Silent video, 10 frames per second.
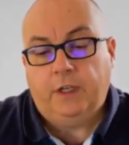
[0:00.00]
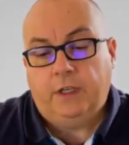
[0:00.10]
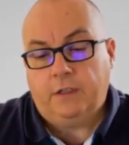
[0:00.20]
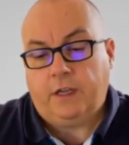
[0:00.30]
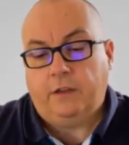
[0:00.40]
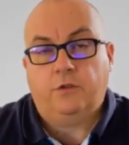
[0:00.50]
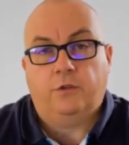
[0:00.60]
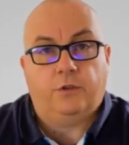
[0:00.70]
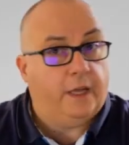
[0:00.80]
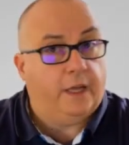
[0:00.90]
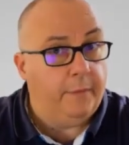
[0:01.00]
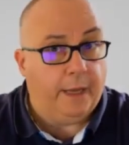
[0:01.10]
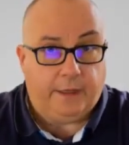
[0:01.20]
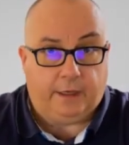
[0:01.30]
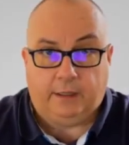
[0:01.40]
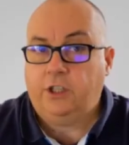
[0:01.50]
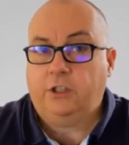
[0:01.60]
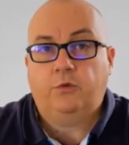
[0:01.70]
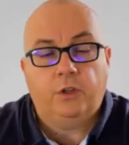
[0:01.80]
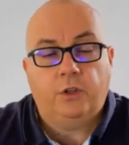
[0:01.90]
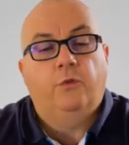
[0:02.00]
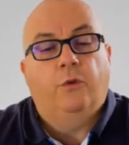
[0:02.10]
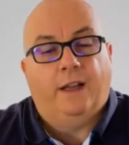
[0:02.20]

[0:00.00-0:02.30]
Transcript: sensors, and medical, just to give you